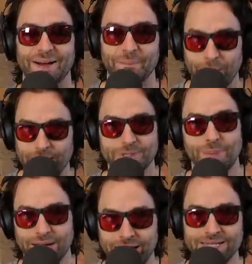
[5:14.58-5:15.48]
But it was
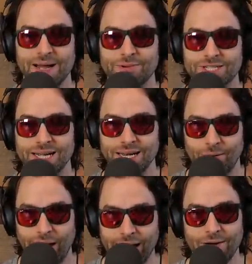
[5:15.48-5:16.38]
because I was in
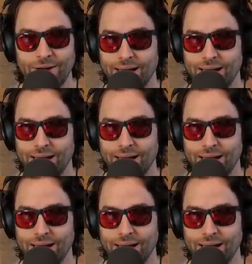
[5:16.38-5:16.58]
Ohio,